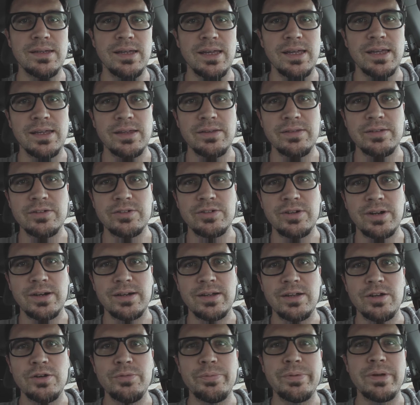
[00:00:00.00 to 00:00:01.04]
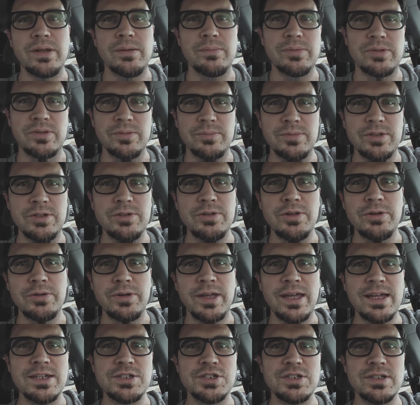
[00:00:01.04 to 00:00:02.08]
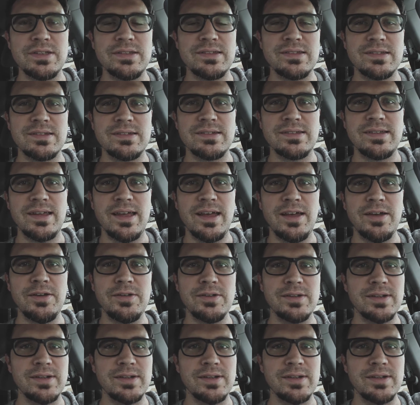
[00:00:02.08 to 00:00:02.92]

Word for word: and they're trying to open up some new locations in town